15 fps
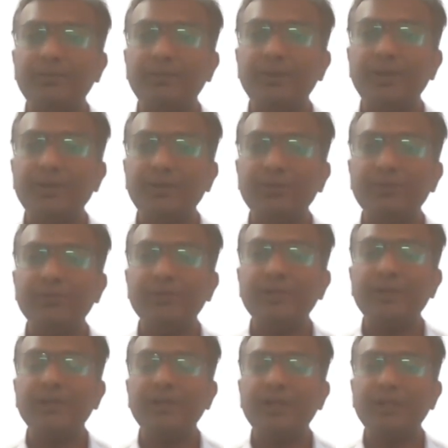we use
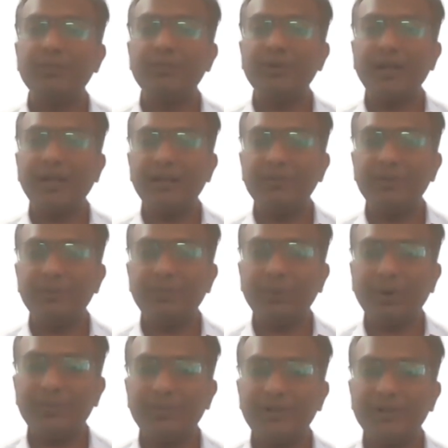thermodynamic
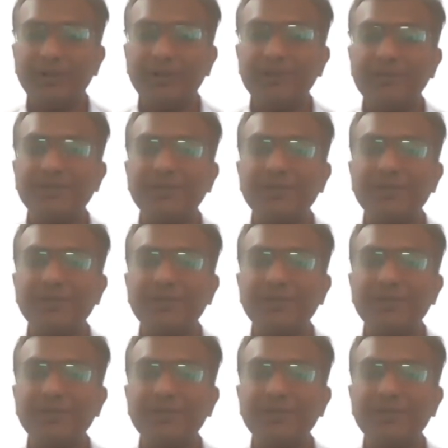properties